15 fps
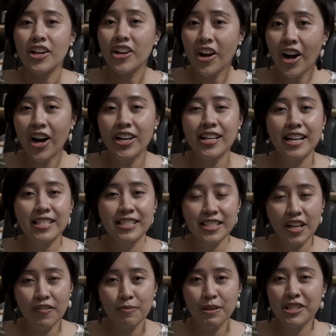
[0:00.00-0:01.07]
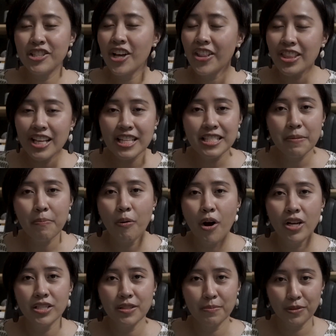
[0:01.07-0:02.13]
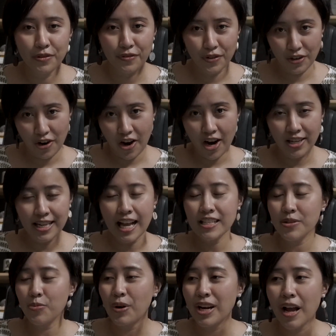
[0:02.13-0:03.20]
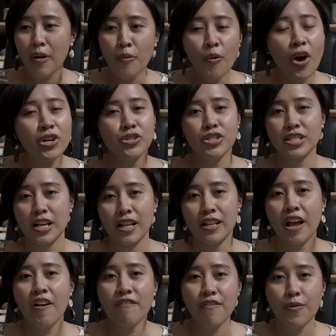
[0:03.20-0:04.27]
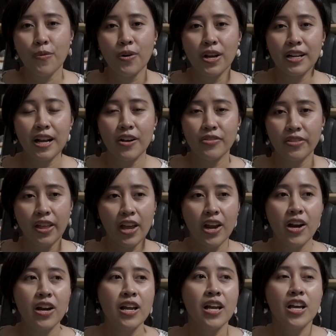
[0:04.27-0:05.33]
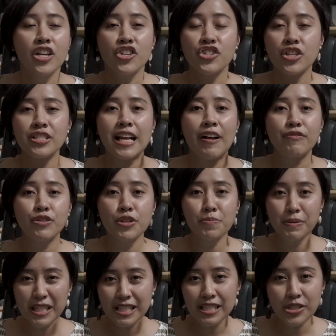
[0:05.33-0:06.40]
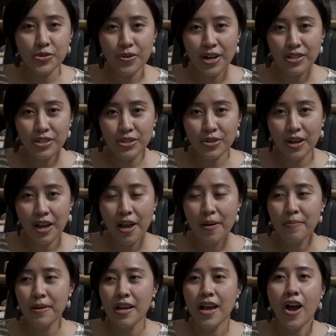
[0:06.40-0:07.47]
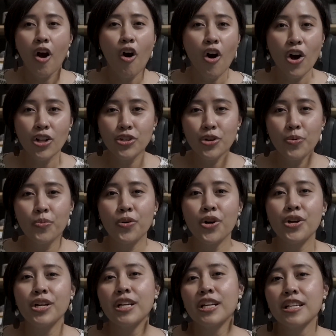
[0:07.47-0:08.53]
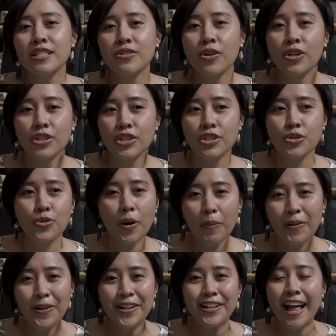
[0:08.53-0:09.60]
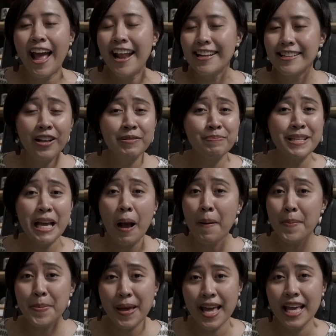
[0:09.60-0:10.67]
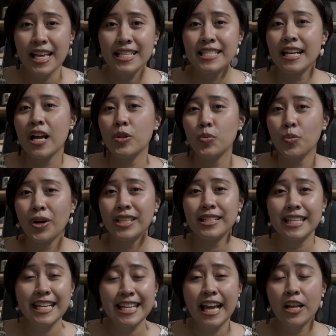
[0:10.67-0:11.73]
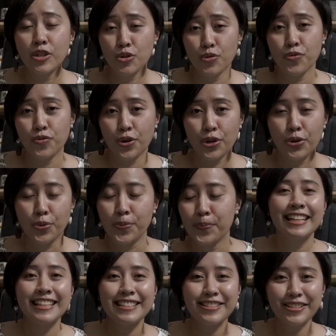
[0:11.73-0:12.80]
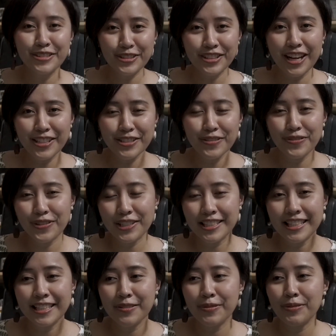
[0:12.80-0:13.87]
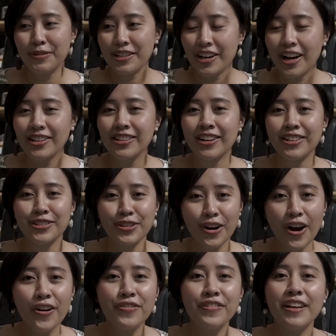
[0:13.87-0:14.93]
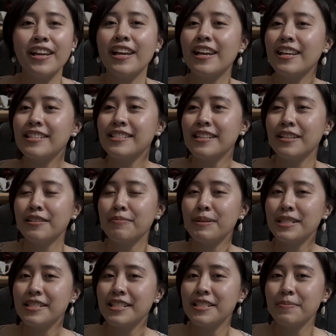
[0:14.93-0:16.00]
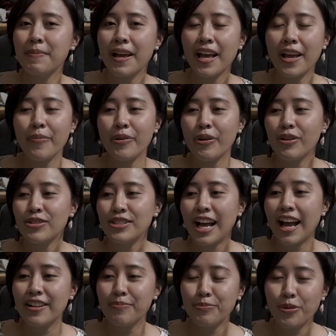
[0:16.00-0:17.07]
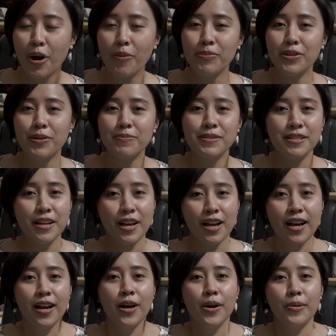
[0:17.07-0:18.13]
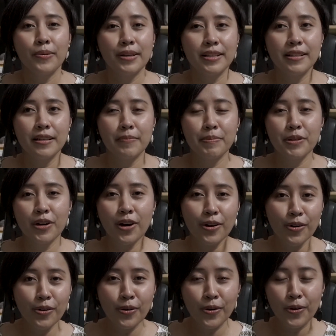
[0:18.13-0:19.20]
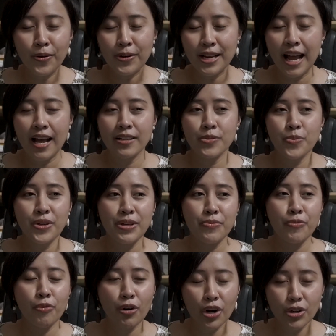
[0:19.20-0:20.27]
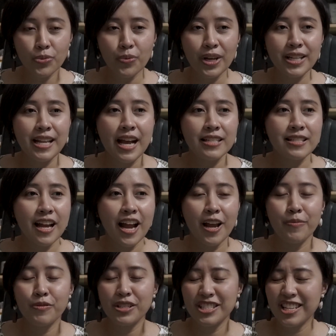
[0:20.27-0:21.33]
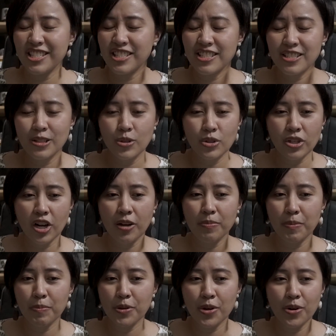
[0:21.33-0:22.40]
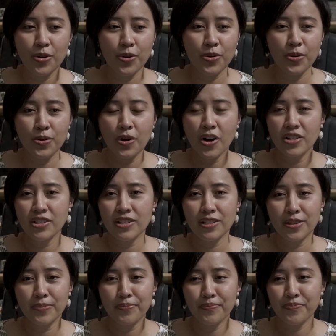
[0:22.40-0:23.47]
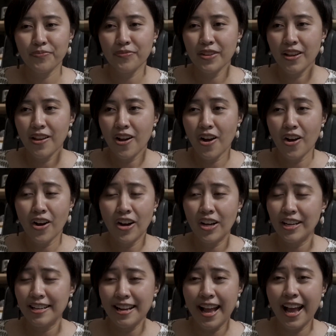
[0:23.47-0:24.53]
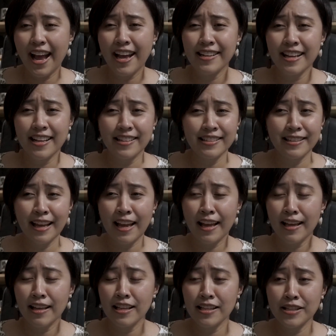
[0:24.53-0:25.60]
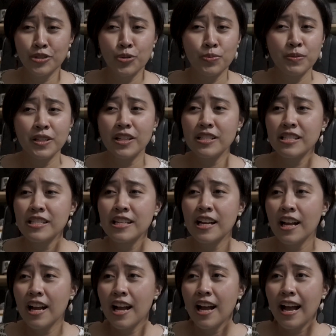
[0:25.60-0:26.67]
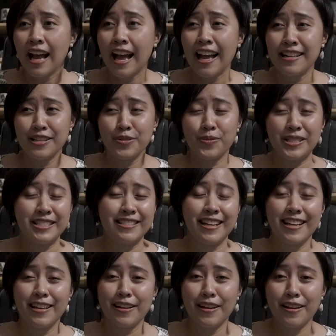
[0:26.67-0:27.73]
God has saved me. Nothing is impossible for God. That's what I want to tell everyone out there. You just have to completely surrender to Him, all your worries, all your trouble, and be amazed at what He can do for you. So in 2014, when we got our new office in Business Bay, we also had problems with the PRO that we worked with that time. We just looked up a PRO on an ad, and he duped us. And it was like,